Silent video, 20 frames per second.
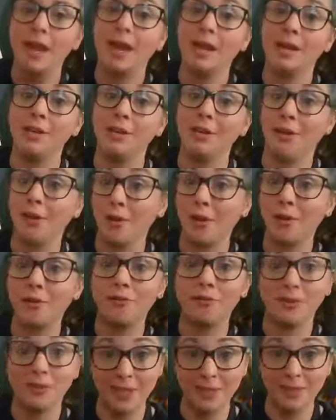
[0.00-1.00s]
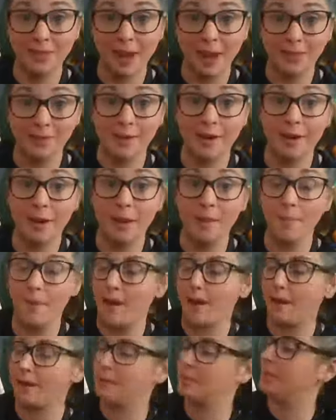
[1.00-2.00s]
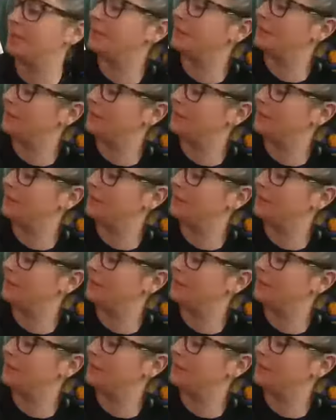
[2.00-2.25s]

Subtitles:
And you can go visit that very pond.